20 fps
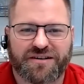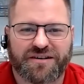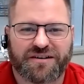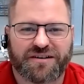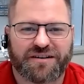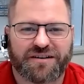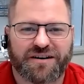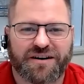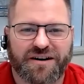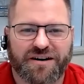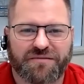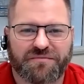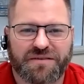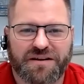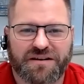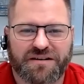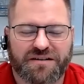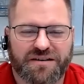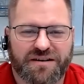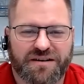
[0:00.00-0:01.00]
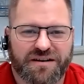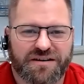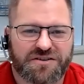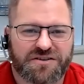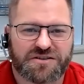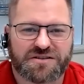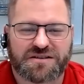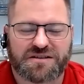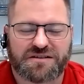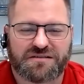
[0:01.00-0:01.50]
And it
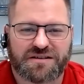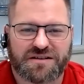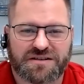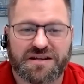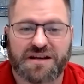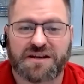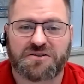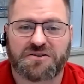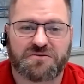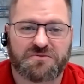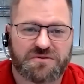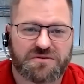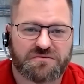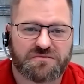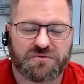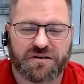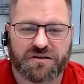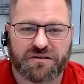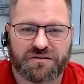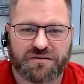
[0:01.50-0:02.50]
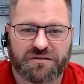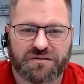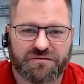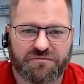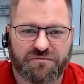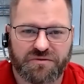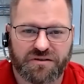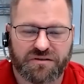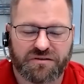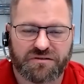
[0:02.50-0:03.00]
just continues with
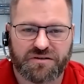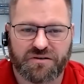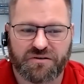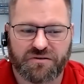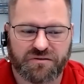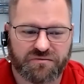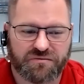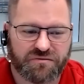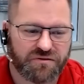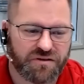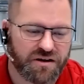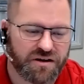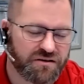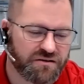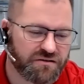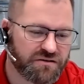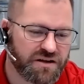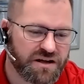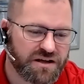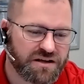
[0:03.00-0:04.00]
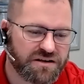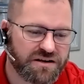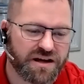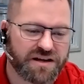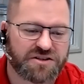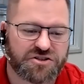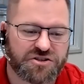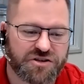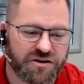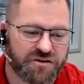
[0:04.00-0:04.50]
next
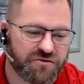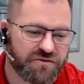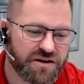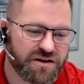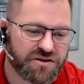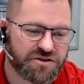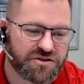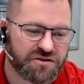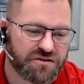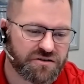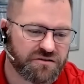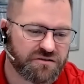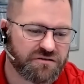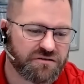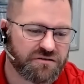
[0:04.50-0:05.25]
generation